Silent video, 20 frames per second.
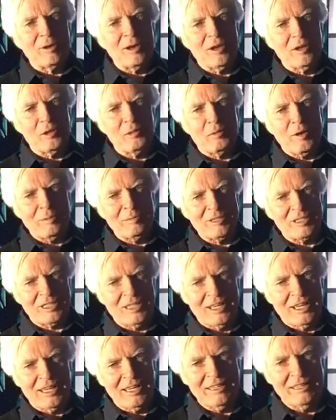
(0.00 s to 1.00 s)
on the
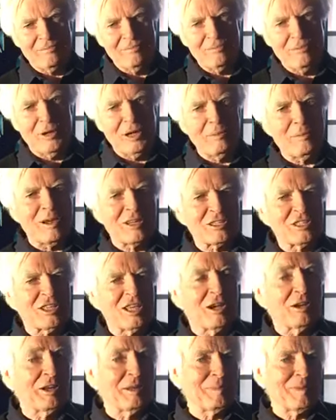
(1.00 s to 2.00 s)
website. Pretty much the
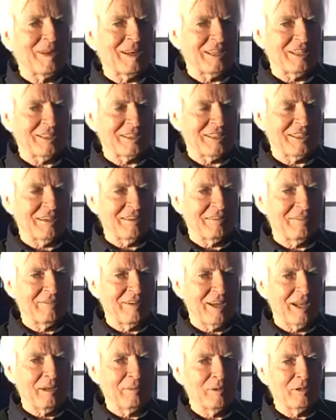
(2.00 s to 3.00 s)
only place they're
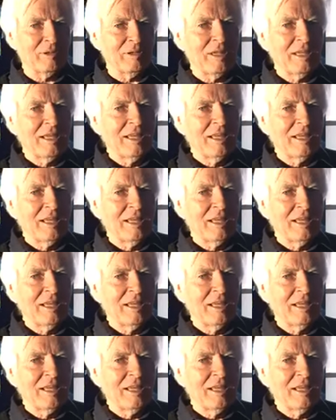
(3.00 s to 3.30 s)
available.